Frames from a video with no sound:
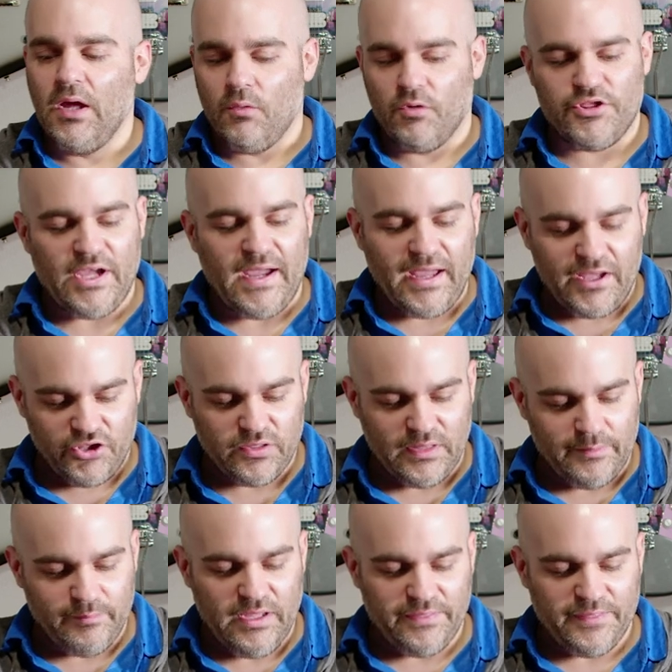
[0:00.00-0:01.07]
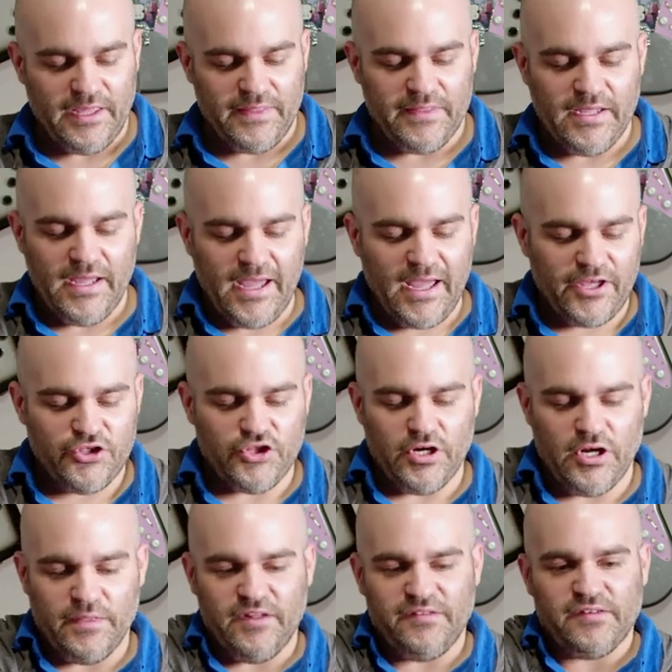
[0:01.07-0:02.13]
which actually meant that the action
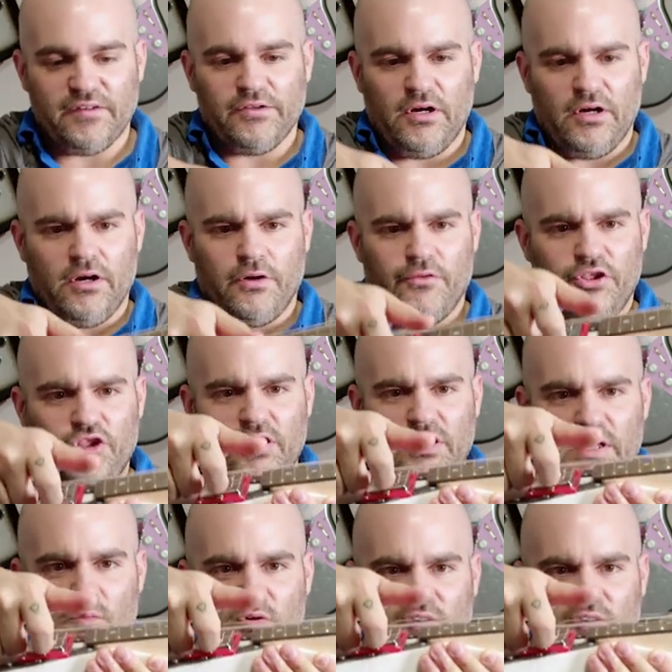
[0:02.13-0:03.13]
on this guitar originally